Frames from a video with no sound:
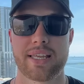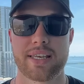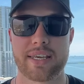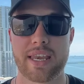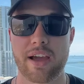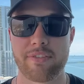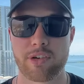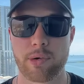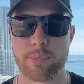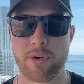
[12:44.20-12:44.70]

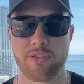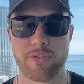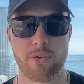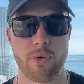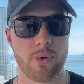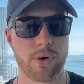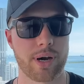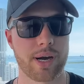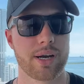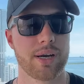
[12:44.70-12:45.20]
never
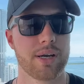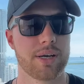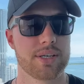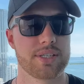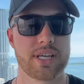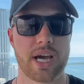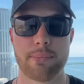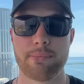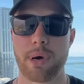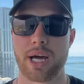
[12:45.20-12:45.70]
before.
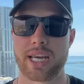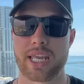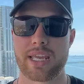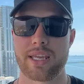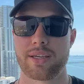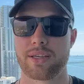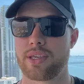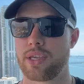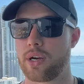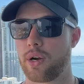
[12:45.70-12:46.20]
Dumb
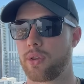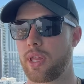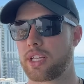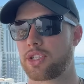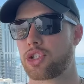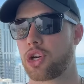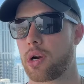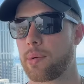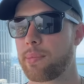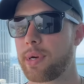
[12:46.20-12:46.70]
money, you know, like
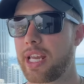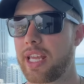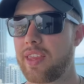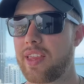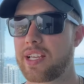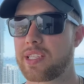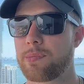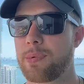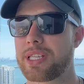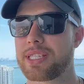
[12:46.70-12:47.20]
Germany,
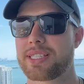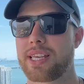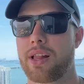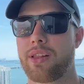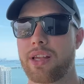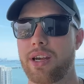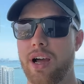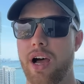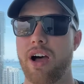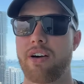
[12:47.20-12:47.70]
that's been
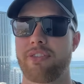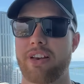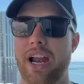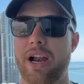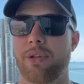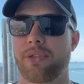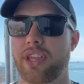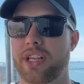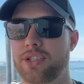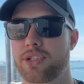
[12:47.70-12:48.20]
selling off. And I
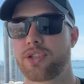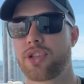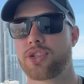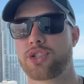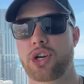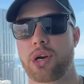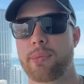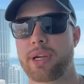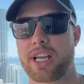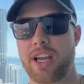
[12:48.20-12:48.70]
don't think the
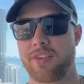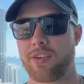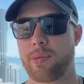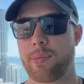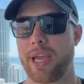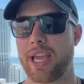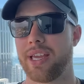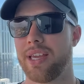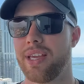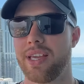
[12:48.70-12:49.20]
German
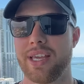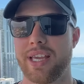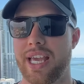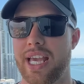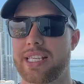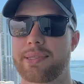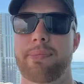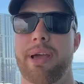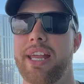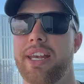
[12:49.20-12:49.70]
government
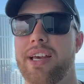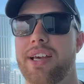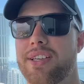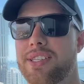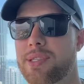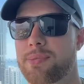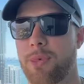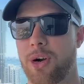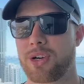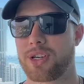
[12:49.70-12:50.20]
has made a
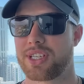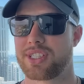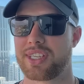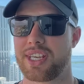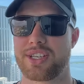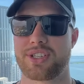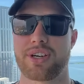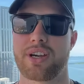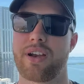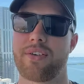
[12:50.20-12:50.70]
smart
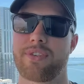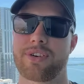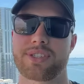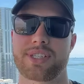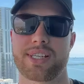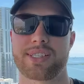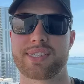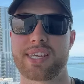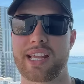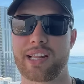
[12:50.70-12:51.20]
decision ever
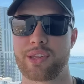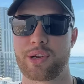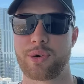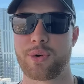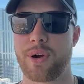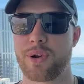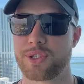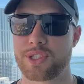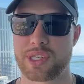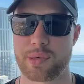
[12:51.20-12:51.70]
since Hitler
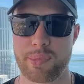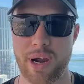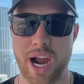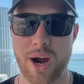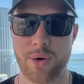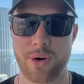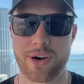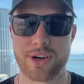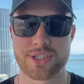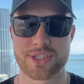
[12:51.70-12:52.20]
rose to
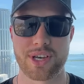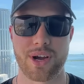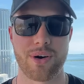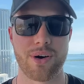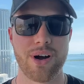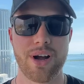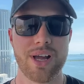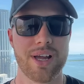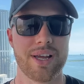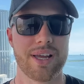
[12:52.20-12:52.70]
power.
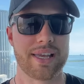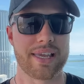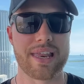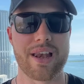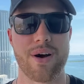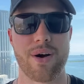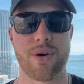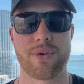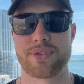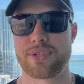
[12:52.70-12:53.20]
So, you
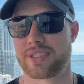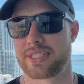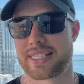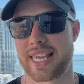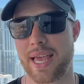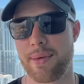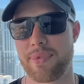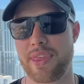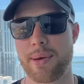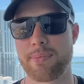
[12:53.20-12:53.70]
know,
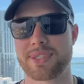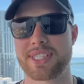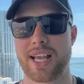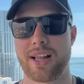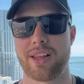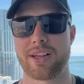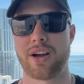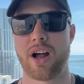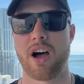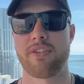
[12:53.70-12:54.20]
them
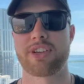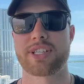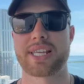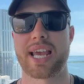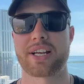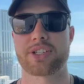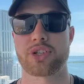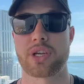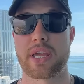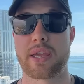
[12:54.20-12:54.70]
selling off is
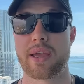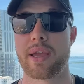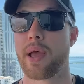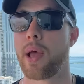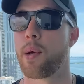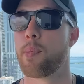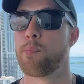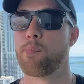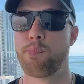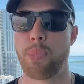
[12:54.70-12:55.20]
actually
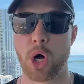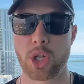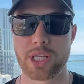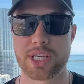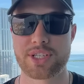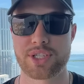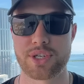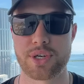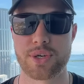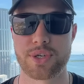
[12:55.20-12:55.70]

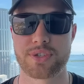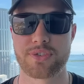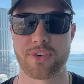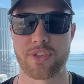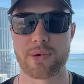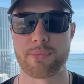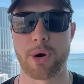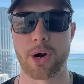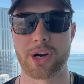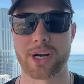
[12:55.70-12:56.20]
bullish news for
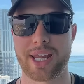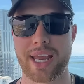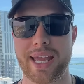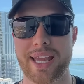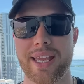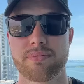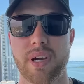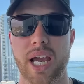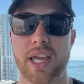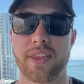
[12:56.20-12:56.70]
the
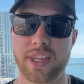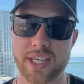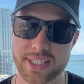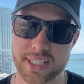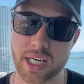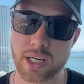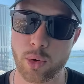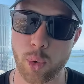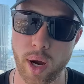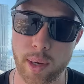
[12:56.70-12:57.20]
market. And this
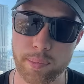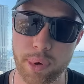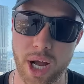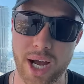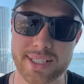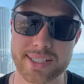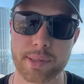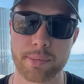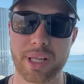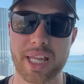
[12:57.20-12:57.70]
could quite
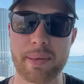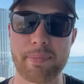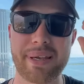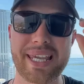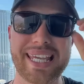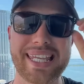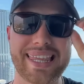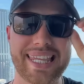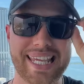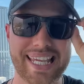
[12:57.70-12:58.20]
possibly
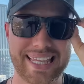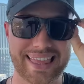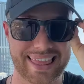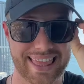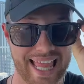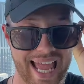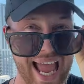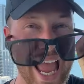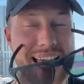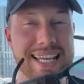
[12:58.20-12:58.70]
be the
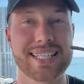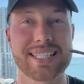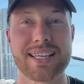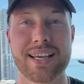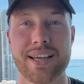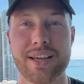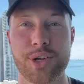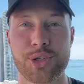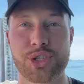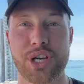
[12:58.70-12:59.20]
last
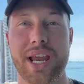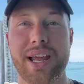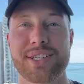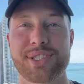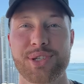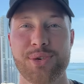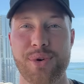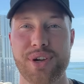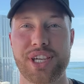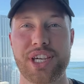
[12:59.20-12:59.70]

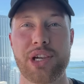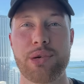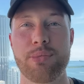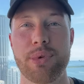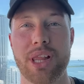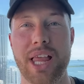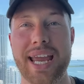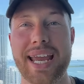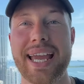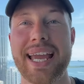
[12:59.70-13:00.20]
chance to
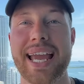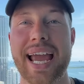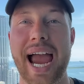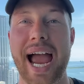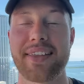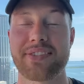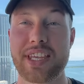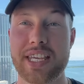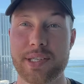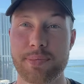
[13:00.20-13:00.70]
accumulate
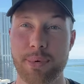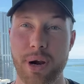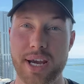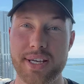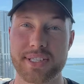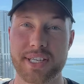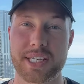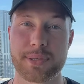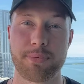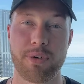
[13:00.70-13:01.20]
at these
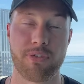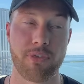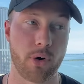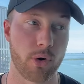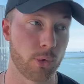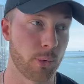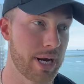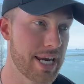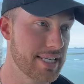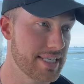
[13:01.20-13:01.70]
prices
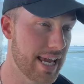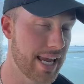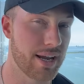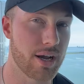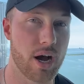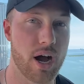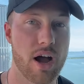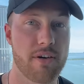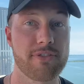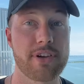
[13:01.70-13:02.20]
before we take
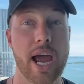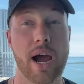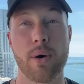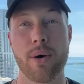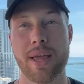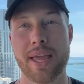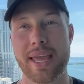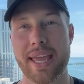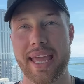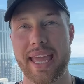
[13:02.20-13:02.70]
off. Now,
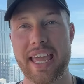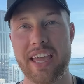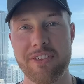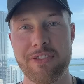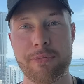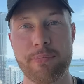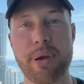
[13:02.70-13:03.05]
if